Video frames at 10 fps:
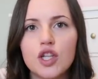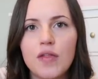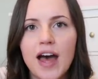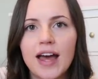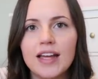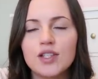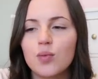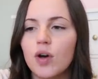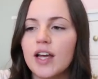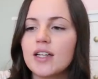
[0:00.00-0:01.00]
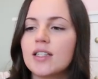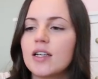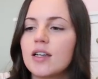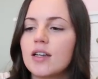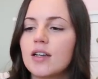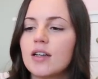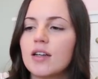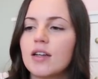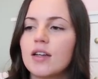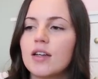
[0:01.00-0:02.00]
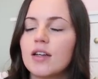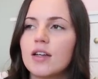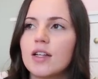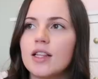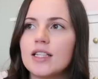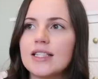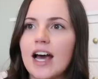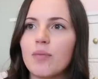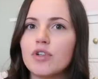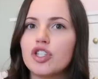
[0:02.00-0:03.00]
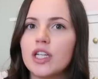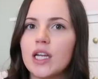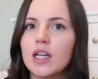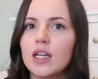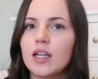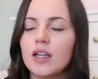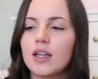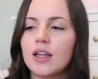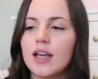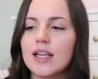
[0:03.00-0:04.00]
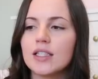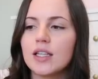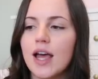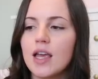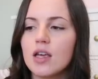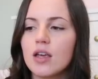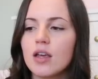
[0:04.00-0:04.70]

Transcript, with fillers: So that is what the sound machine is like.